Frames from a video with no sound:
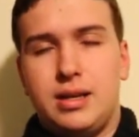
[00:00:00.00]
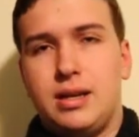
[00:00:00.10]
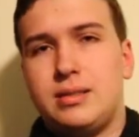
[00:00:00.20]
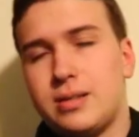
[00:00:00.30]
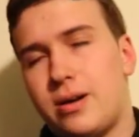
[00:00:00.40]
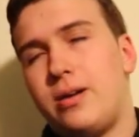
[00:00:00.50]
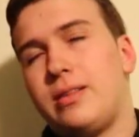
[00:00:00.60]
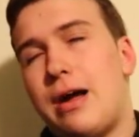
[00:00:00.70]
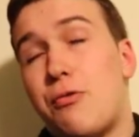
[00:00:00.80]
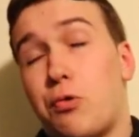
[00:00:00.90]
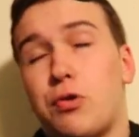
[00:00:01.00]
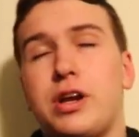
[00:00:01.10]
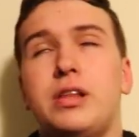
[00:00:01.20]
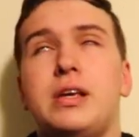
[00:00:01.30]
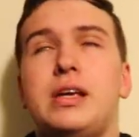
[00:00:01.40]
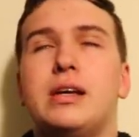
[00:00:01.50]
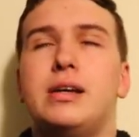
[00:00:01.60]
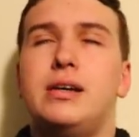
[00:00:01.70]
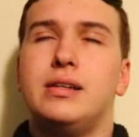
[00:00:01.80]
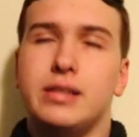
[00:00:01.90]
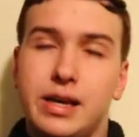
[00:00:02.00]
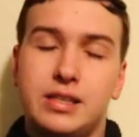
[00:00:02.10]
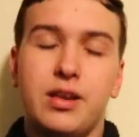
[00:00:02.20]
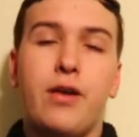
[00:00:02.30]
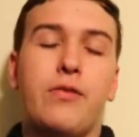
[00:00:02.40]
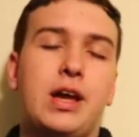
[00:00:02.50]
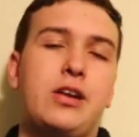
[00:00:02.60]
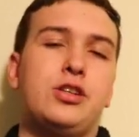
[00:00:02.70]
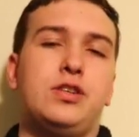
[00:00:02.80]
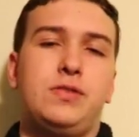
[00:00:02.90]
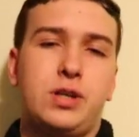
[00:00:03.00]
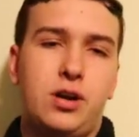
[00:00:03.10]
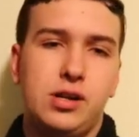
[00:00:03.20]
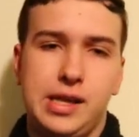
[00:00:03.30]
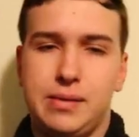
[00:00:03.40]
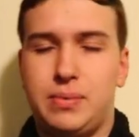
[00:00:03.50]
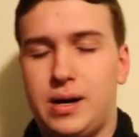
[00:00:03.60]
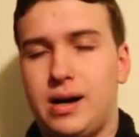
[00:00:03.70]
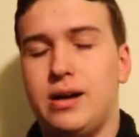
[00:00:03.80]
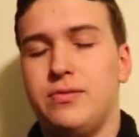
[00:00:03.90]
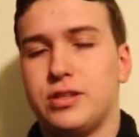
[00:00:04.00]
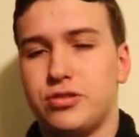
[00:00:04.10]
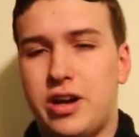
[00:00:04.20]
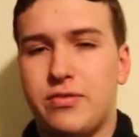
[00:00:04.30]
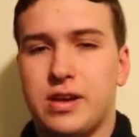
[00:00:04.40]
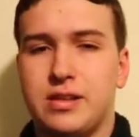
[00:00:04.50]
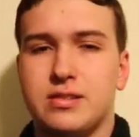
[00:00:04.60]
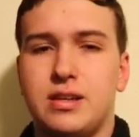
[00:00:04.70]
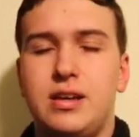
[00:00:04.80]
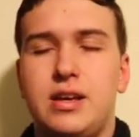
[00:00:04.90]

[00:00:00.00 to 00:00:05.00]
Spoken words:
It's a card that really takes advantage of a card like Pot of Extravagance.